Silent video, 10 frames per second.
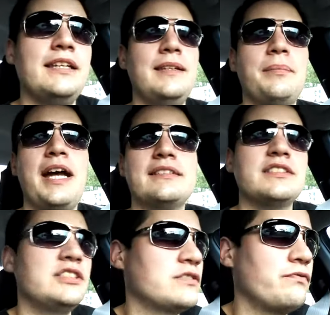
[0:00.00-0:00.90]
it in the past
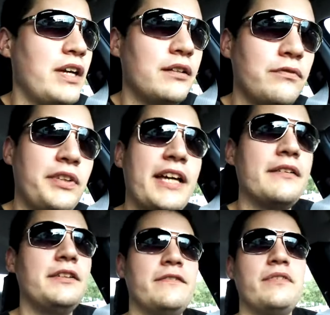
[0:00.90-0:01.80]
and just failed flat
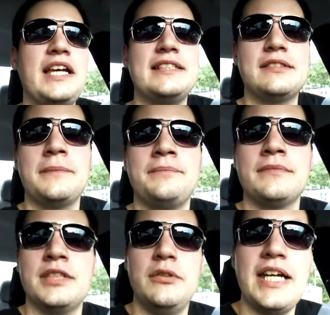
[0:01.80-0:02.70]
on your face.
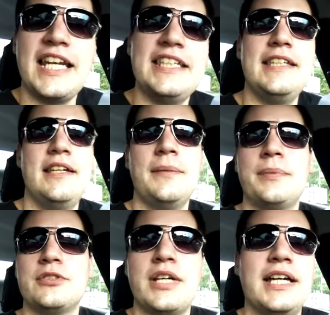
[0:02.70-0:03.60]
You got to get up
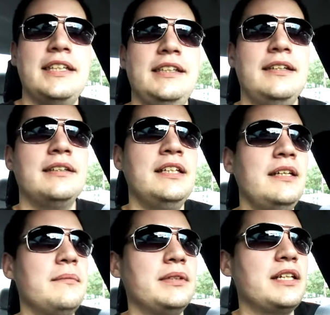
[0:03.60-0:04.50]
and try again.
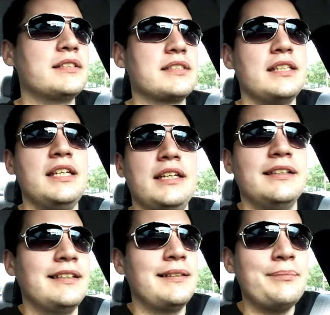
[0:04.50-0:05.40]
Because,
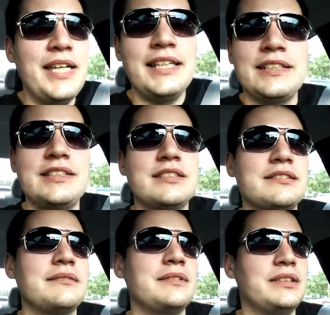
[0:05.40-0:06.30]
man,
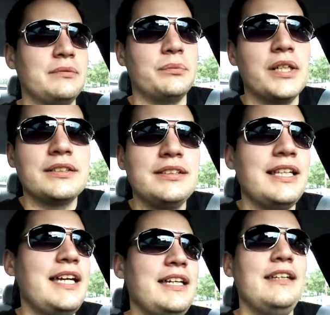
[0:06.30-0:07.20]
the work
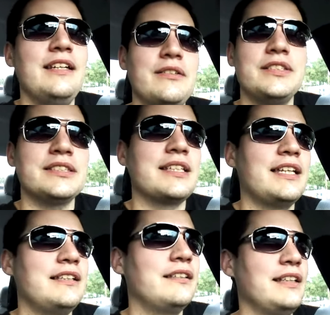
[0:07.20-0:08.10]
today, it just
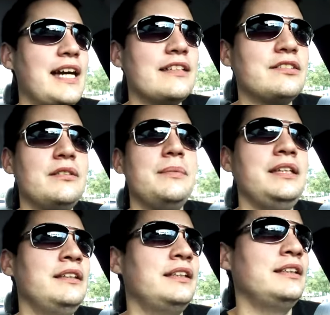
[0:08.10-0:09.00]
kind of got to
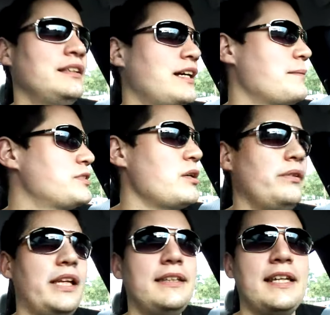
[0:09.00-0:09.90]
me. I'm so
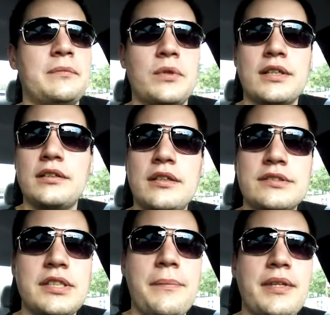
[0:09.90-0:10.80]
glad that I'm working on
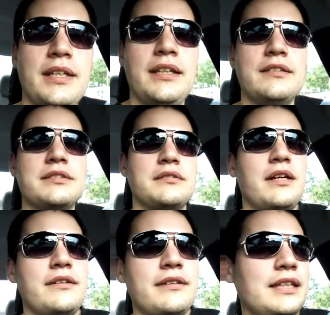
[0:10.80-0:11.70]
something else
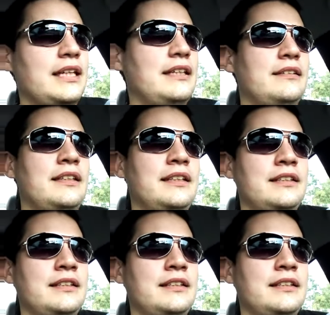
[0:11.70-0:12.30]
other than